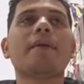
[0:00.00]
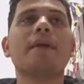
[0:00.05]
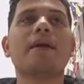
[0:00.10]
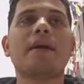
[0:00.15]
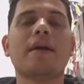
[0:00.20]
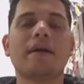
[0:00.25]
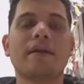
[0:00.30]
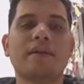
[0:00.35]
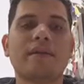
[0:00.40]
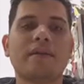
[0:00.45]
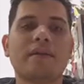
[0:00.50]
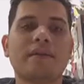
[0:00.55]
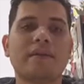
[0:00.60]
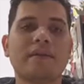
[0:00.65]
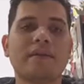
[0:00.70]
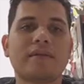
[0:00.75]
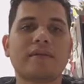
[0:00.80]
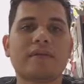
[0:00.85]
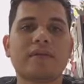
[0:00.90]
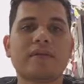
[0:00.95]

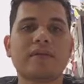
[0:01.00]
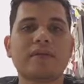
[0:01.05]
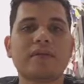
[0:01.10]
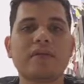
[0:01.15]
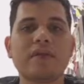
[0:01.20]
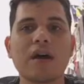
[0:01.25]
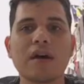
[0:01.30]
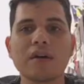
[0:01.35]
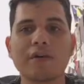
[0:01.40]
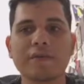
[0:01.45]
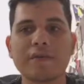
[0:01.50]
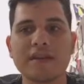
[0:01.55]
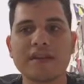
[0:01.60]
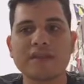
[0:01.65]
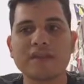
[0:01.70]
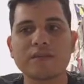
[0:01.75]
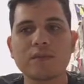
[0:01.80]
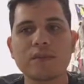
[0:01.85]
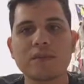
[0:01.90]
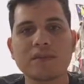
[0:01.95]
And none of
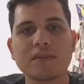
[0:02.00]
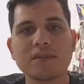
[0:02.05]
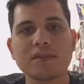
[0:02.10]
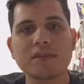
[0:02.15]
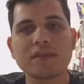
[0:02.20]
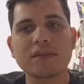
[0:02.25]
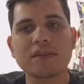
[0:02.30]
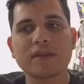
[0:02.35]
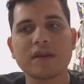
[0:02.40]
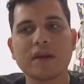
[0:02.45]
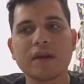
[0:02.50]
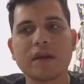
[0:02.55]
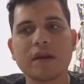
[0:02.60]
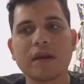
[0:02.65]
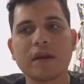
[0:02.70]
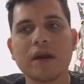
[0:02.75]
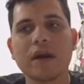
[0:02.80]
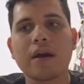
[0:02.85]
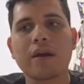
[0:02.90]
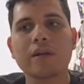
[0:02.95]
these ones
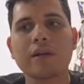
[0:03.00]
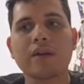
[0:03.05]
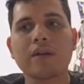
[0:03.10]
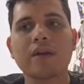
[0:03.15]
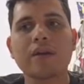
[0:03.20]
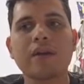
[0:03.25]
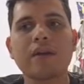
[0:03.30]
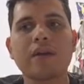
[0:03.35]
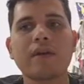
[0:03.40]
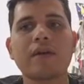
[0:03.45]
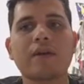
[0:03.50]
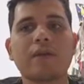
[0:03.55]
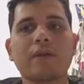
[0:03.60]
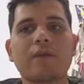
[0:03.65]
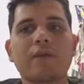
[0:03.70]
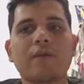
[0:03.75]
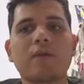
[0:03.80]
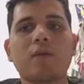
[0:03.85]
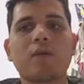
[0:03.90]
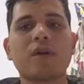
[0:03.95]

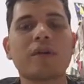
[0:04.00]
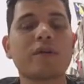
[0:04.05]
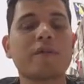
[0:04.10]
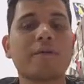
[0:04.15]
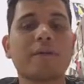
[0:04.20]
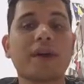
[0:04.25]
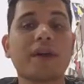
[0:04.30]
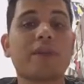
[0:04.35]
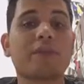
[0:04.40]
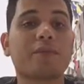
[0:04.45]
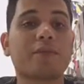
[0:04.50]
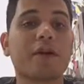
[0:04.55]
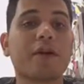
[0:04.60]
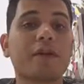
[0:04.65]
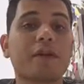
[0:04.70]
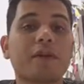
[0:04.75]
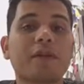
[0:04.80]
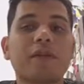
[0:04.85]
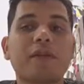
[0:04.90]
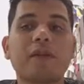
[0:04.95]
were the final
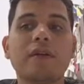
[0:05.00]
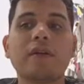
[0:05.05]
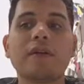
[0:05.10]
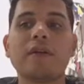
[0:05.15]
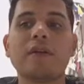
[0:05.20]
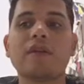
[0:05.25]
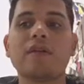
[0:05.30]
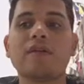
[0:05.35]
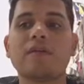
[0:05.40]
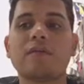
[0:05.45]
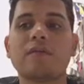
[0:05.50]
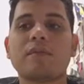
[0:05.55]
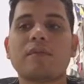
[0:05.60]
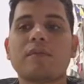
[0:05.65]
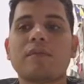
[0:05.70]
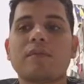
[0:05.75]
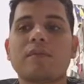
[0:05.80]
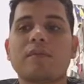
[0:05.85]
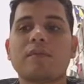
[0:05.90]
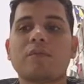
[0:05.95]
product,
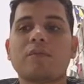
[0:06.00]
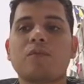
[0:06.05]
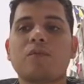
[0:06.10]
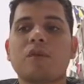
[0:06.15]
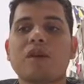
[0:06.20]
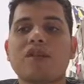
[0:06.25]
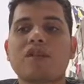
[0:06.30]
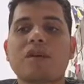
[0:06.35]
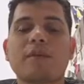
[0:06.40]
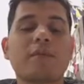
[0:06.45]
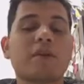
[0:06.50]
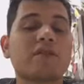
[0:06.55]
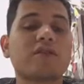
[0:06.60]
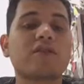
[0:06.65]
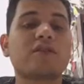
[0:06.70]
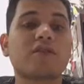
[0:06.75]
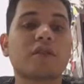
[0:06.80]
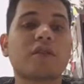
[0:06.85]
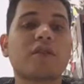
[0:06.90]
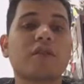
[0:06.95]
which I'm going
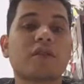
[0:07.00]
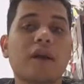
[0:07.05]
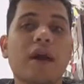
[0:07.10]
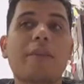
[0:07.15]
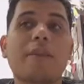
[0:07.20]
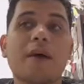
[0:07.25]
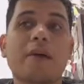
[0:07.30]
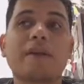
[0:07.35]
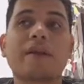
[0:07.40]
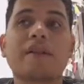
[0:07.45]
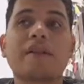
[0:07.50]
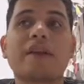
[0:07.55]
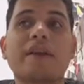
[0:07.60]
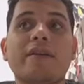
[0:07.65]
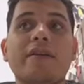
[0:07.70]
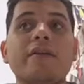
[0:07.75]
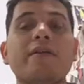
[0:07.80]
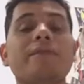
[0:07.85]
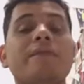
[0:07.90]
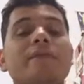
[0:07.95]
to talk about it
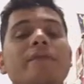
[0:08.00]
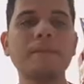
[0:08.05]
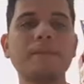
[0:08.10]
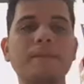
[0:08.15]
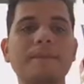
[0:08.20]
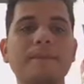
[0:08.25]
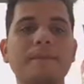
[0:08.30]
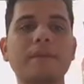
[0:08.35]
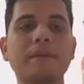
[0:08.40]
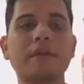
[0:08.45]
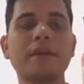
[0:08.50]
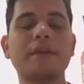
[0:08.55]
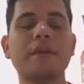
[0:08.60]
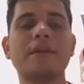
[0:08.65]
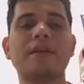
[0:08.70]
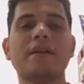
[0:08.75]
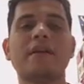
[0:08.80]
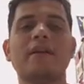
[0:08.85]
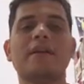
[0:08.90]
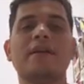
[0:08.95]
later.
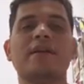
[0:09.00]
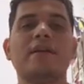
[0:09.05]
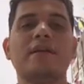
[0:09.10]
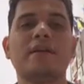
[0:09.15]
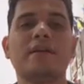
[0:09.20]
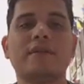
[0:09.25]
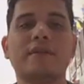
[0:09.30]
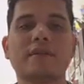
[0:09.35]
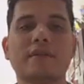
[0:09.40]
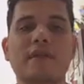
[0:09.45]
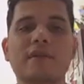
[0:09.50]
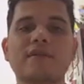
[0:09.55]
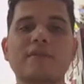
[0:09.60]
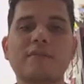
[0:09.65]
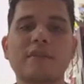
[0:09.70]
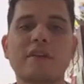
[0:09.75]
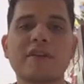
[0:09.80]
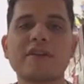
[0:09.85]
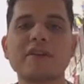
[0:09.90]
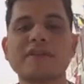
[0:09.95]
The
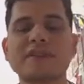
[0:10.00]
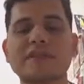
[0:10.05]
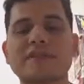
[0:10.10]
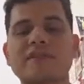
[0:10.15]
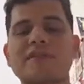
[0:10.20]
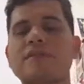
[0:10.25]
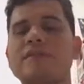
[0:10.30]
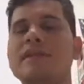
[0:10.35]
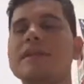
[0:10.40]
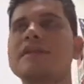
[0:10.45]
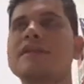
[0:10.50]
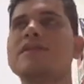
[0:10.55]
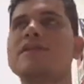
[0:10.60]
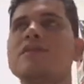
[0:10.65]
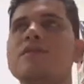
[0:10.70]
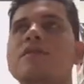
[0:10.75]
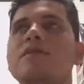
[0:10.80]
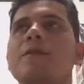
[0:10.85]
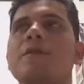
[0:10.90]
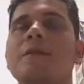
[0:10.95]
concept artist needs
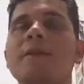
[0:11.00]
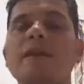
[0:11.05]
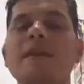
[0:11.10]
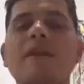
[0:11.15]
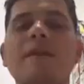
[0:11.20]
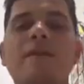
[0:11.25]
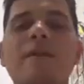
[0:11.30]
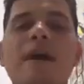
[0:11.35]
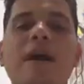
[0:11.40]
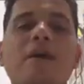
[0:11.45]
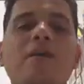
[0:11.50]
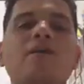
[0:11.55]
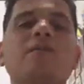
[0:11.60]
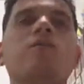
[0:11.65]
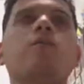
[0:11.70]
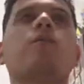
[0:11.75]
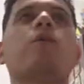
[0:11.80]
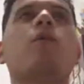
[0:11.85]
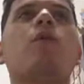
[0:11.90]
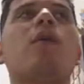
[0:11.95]
to think
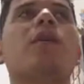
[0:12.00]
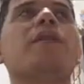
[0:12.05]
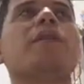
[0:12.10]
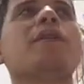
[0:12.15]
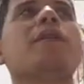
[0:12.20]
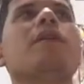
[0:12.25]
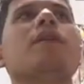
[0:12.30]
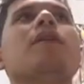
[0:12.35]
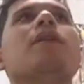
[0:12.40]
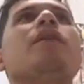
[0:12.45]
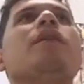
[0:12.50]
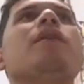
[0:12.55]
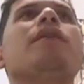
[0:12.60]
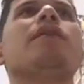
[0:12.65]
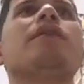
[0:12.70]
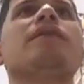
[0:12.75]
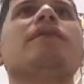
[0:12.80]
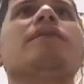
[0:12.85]
about what the